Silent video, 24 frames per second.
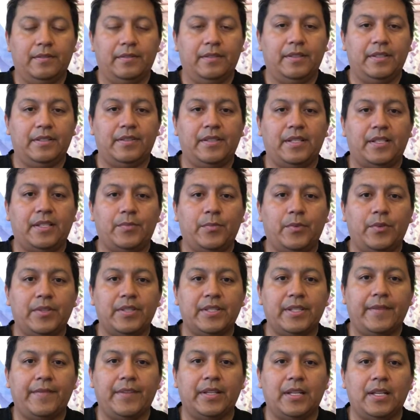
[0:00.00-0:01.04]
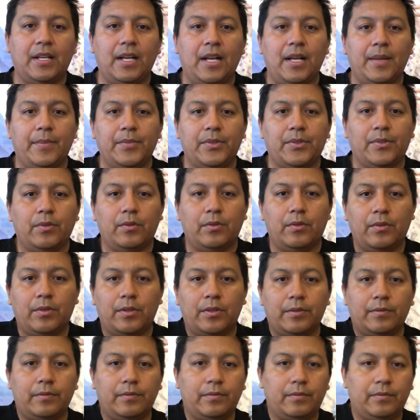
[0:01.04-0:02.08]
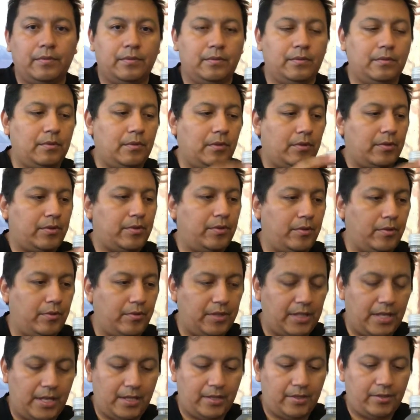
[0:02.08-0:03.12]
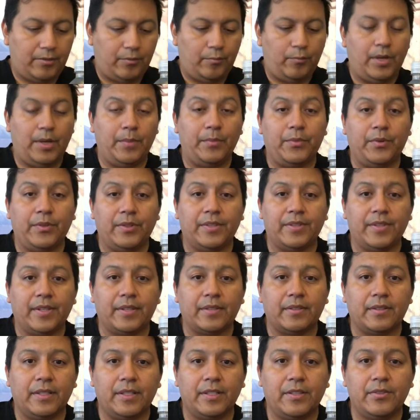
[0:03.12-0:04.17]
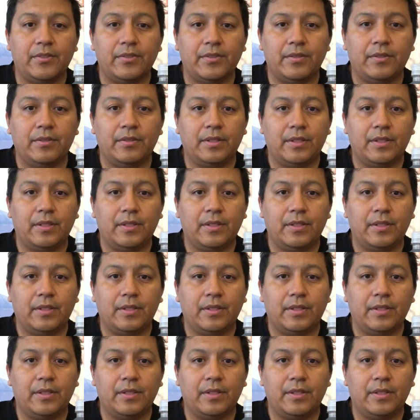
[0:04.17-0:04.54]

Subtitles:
the 6.7 cups, or also known as 1.6 liters.